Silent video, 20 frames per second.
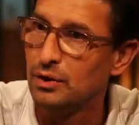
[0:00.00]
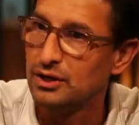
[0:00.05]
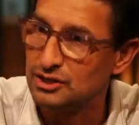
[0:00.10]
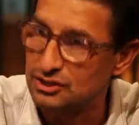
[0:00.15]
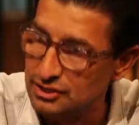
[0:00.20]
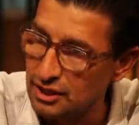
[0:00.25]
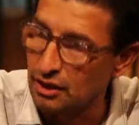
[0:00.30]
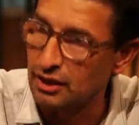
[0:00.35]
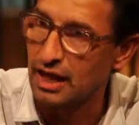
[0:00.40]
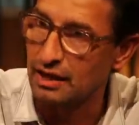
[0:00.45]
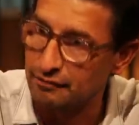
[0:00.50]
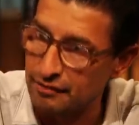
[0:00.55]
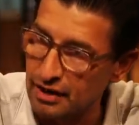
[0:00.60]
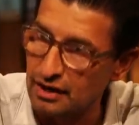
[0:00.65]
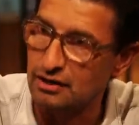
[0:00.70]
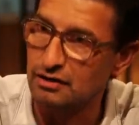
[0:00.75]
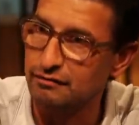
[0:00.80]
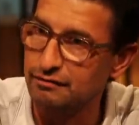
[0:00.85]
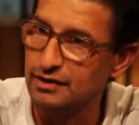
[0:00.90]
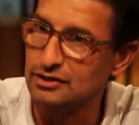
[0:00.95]
We still have
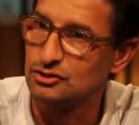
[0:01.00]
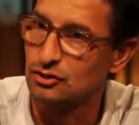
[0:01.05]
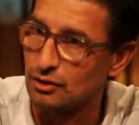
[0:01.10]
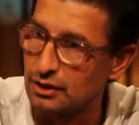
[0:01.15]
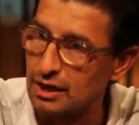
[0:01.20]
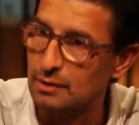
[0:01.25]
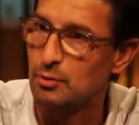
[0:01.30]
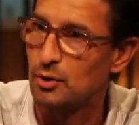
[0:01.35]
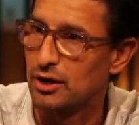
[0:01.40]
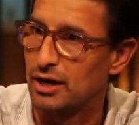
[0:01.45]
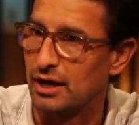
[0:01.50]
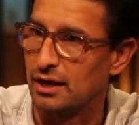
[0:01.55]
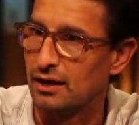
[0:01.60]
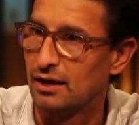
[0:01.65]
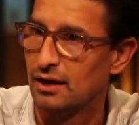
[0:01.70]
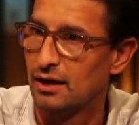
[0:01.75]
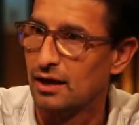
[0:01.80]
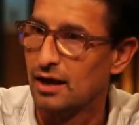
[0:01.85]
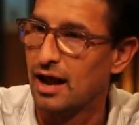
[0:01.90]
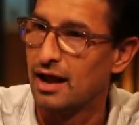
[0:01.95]
individual liberty.
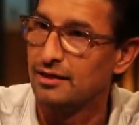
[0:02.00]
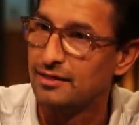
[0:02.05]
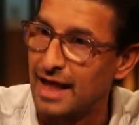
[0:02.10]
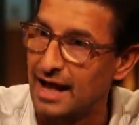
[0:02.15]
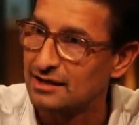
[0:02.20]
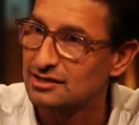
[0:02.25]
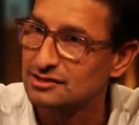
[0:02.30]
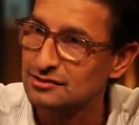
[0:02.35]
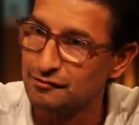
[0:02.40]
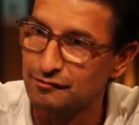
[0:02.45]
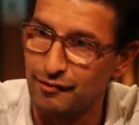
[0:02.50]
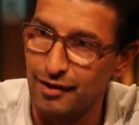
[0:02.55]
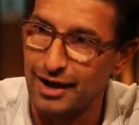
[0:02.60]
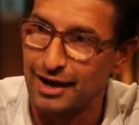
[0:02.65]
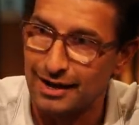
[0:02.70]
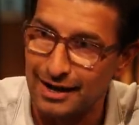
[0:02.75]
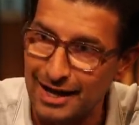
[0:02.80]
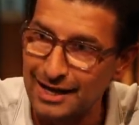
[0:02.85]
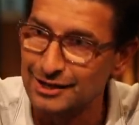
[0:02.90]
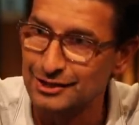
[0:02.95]
Yeah. And that's the
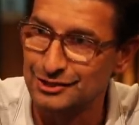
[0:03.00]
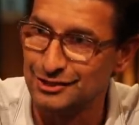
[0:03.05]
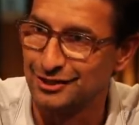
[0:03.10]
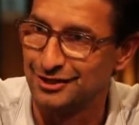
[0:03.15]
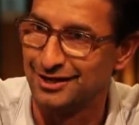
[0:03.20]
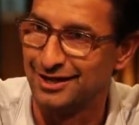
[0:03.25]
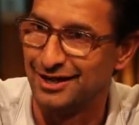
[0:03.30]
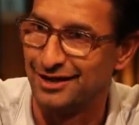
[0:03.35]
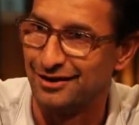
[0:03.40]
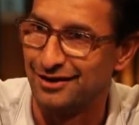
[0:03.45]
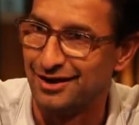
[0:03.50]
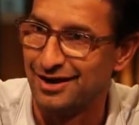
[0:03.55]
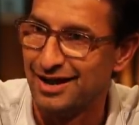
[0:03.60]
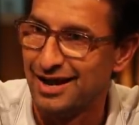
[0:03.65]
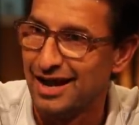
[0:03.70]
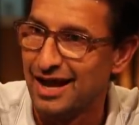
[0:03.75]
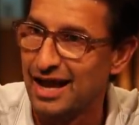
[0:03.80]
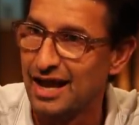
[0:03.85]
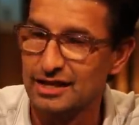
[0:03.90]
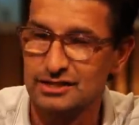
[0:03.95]
violation here.
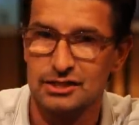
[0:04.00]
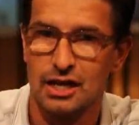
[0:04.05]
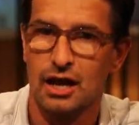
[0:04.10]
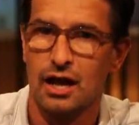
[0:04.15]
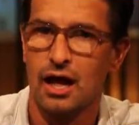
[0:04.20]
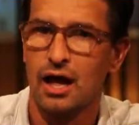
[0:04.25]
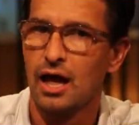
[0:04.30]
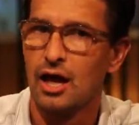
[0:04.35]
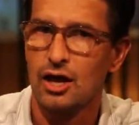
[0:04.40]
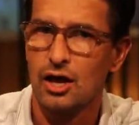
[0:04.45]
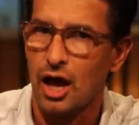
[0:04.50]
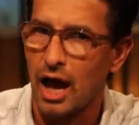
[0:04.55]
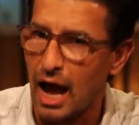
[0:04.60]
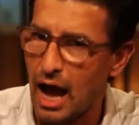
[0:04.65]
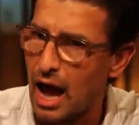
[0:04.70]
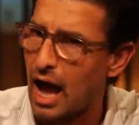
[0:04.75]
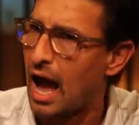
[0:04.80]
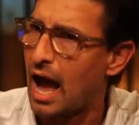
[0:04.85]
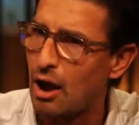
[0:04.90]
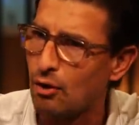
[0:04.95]
Yeah. It's
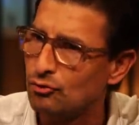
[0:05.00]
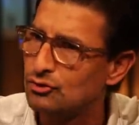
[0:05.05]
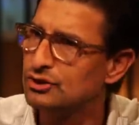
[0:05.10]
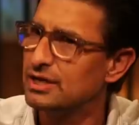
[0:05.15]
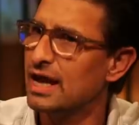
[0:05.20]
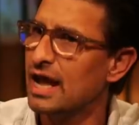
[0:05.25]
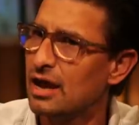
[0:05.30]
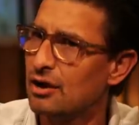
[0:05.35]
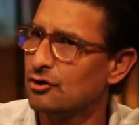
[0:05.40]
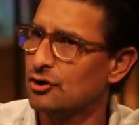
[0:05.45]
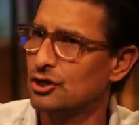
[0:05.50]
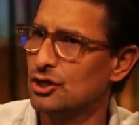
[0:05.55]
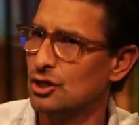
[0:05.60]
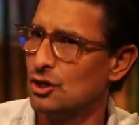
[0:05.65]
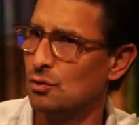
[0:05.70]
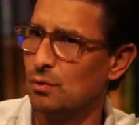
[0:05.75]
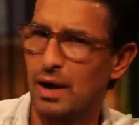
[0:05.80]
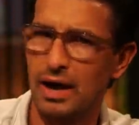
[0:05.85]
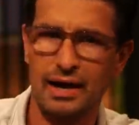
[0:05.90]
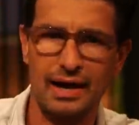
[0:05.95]
how, how dare
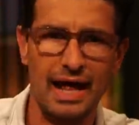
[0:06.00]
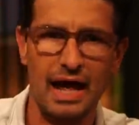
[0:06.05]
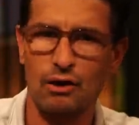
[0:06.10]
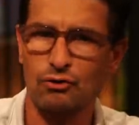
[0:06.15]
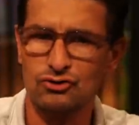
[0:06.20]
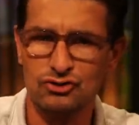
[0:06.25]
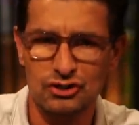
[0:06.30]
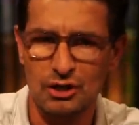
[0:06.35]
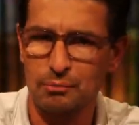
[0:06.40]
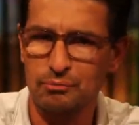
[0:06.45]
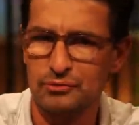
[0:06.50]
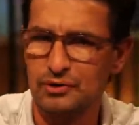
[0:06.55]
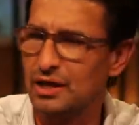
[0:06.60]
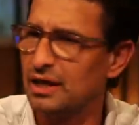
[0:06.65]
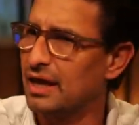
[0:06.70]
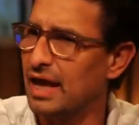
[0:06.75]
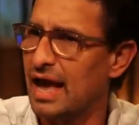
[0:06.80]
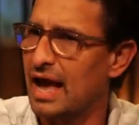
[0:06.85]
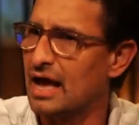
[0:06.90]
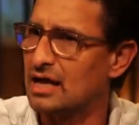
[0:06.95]
you allow
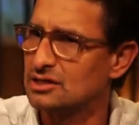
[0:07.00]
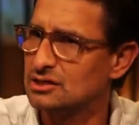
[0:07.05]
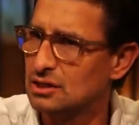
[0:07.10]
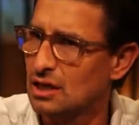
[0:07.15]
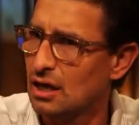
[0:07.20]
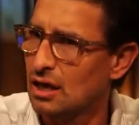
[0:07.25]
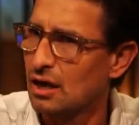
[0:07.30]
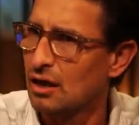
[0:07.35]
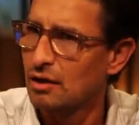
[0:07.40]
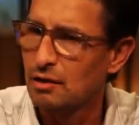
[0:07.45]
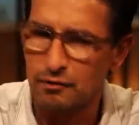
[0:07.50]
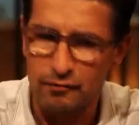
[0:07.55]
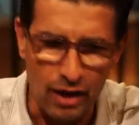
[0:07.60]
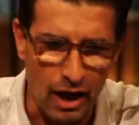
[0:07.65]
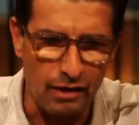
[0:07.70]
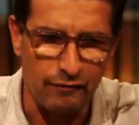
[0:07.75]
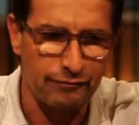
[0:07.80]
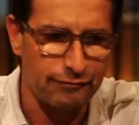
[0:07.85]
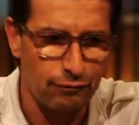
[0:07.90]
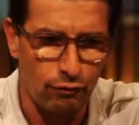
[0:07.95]
something as
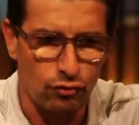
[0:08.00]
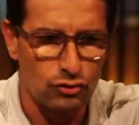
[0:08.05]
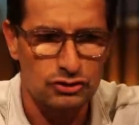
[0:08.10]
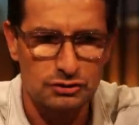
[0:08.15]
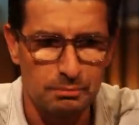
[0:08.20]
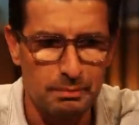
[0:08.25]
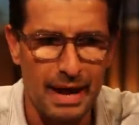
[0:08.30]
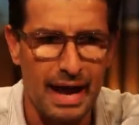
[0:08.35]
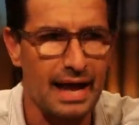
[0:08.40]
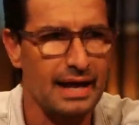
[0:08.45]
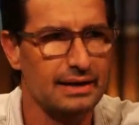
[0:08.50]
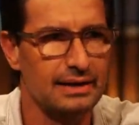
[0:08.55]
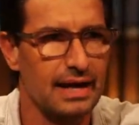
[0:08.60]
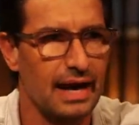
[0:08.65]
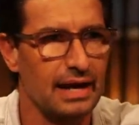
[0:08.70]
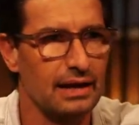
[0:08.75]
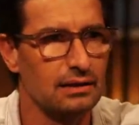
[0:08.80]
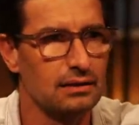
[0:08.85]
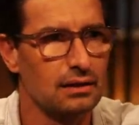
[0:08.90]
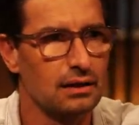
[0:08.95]
a forced
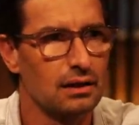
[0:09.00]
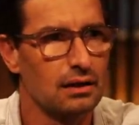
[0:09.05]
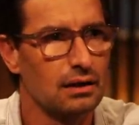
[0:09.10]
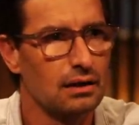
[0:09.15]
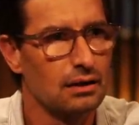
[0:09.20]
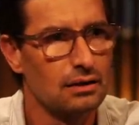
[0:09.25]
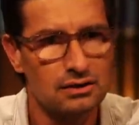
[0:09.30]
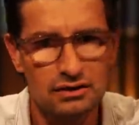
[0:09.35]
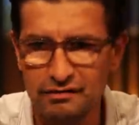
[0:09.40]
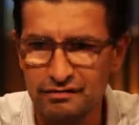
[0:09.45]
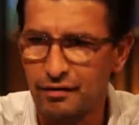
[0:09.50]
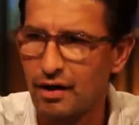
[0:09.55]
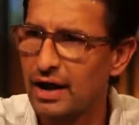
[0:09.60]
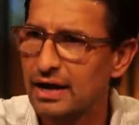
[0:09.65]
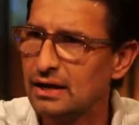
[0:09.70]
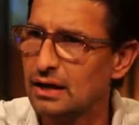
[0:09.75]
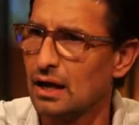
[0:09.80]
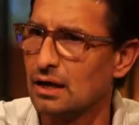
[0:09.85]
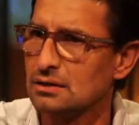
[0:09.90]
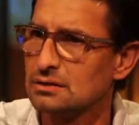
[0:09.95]
mandate
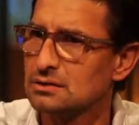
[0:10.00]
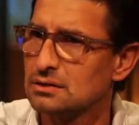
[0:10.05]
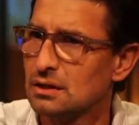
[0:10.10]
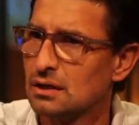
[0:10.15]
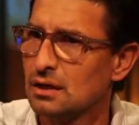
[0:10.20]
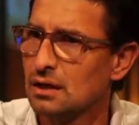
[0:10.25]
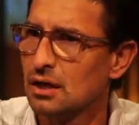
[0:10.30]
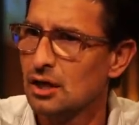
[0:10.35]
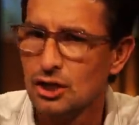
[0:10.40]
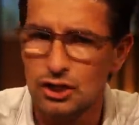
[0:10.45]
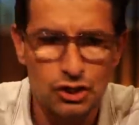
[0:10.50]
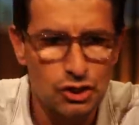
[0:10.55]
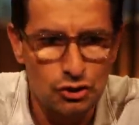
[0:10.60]
divide us? Mm-hmm.